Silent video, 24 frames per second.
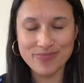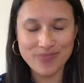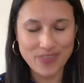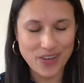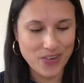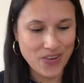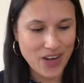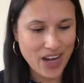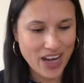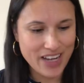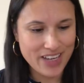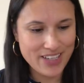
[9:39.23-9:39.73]

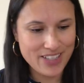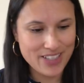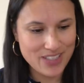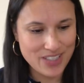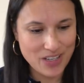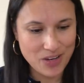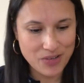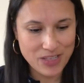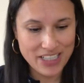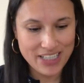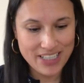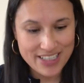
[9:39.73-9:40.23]
Okay,
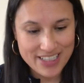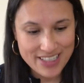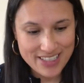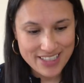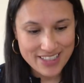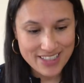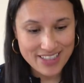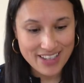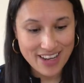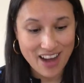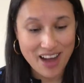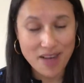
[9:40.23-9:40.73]
so it
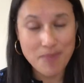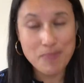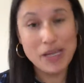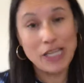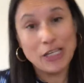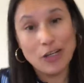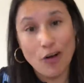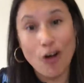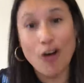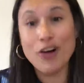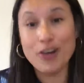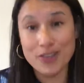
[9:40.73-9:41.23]
is
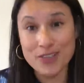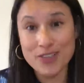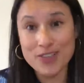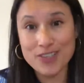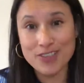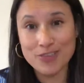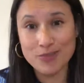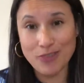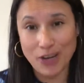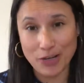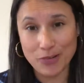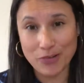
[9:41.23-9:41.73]
an art,
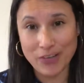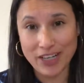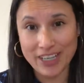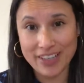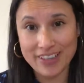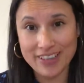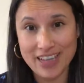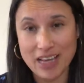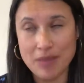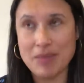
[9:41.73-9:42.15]
rhetoric.